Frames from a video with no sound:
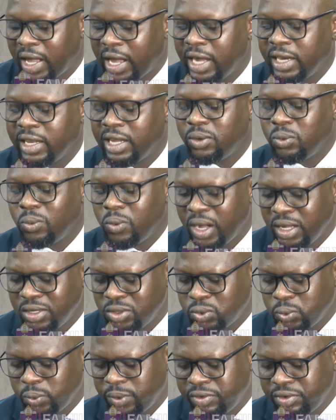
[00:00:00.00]
And that
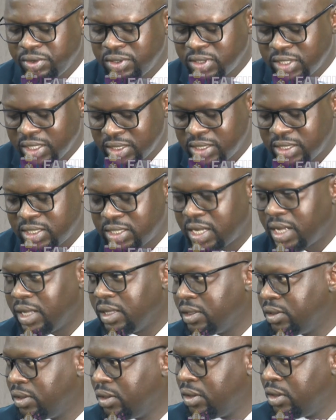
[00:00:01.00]
once we register
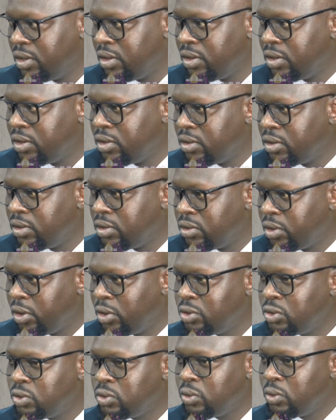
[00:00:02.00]

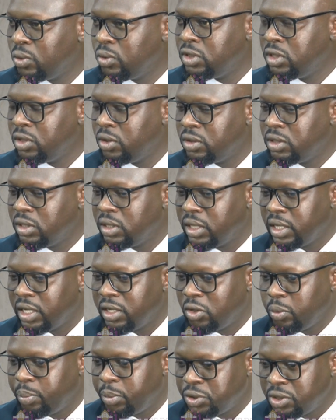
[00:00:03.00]
those who did not
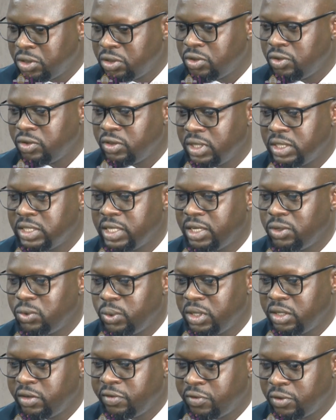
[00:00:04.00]
get the opportunity to register in
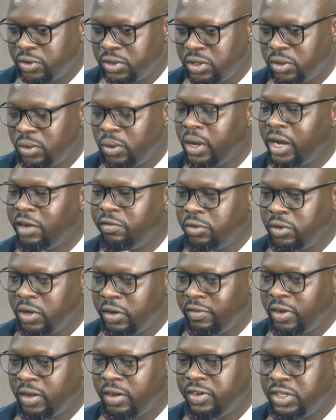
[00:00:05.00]
2014 or have
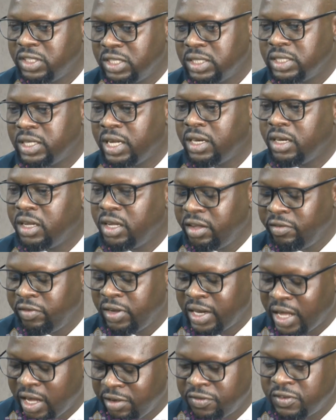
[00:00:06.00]
never registered
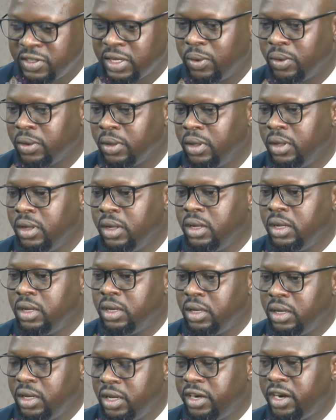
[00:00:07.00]
even after
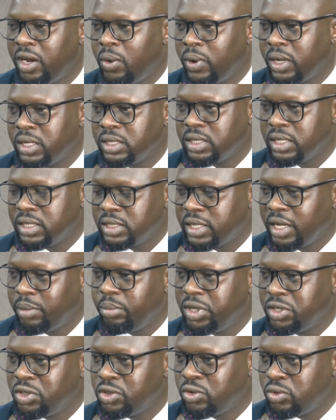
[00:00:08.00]
NIRA was
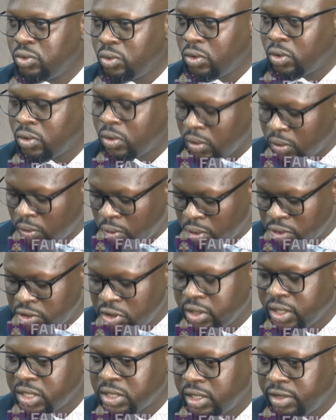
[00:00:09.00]
established to
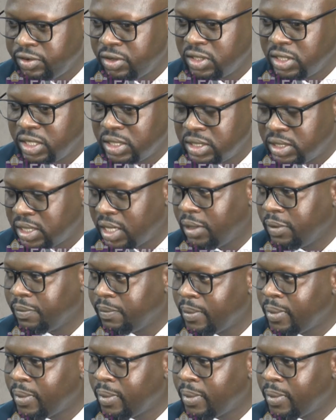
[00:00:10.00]
continuously register,